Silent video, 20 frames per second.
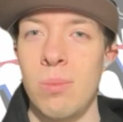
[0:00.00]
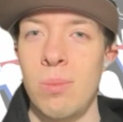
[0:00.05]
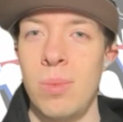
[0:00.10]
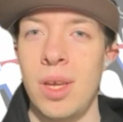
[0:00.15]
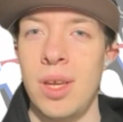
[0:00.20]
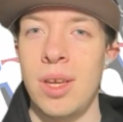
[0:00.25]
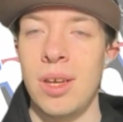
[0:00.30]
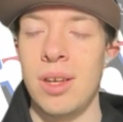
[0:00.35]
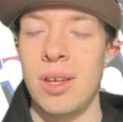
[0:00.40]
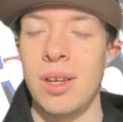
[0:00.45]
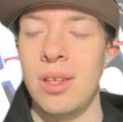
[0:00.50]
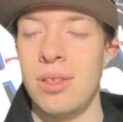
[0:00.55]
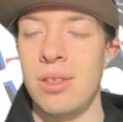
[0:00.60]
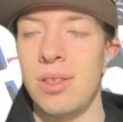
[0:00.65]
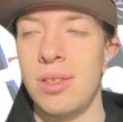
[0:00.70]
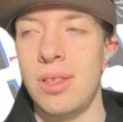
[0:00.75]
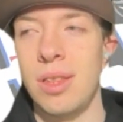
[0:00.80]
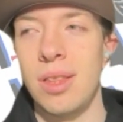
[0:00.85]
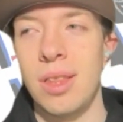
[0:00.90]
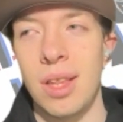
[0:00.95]

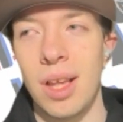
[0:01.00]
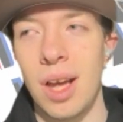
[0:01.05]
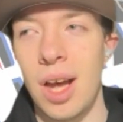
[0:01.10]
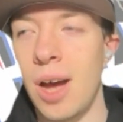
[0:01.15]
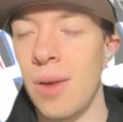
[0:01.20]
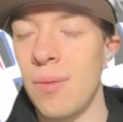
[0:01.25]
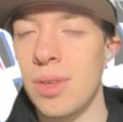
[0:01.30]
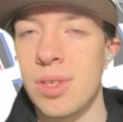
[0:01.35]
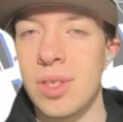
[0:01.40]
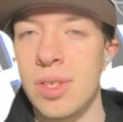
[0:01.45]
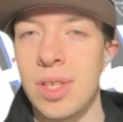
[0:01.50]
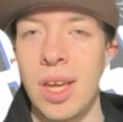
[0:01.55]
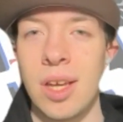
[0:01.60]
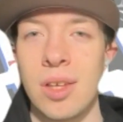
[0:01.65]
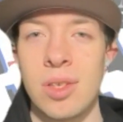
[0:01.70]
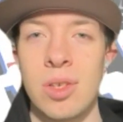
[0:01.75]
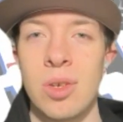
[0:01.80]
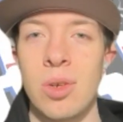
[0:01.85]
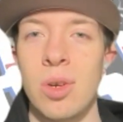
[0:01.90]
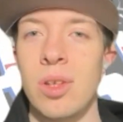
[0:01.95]
Because obviously,
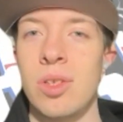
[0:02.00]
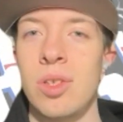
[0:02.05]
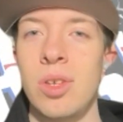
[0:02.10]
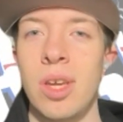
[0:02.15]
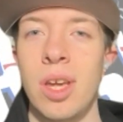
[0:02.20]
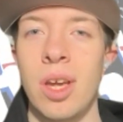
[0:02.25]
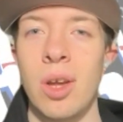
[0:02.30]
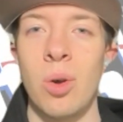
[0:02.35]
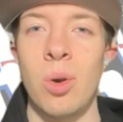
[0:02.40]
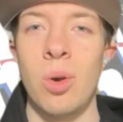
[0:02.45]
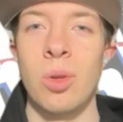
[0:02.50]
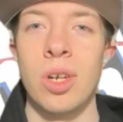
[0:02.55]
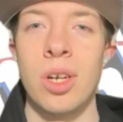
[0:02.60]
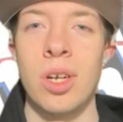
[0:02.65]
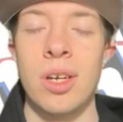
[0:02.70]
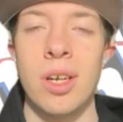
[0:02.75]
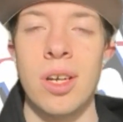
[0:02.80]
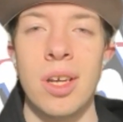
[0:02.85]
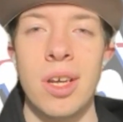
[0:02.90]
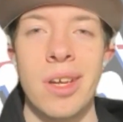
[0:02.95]
as soon as you get
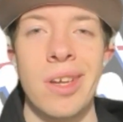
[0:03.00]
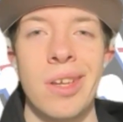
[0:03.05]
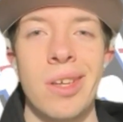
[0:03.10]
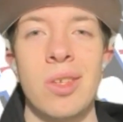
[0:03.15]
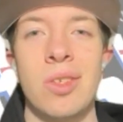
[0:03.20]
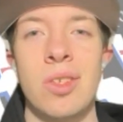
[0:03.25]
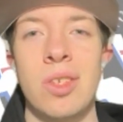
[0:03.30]
older, you